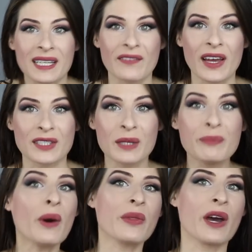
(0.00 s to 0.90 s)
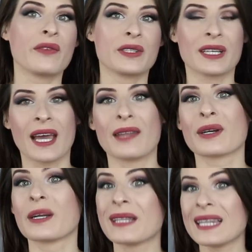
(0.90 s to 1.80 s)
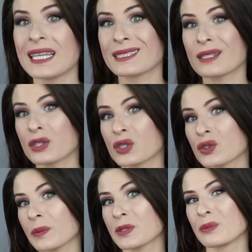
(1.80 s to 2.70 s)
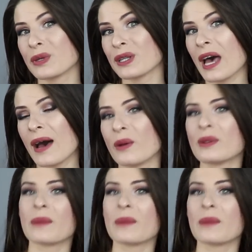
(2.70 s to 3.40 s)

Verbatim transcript: I love actually both outfits again. They're gonna be linked in the description below.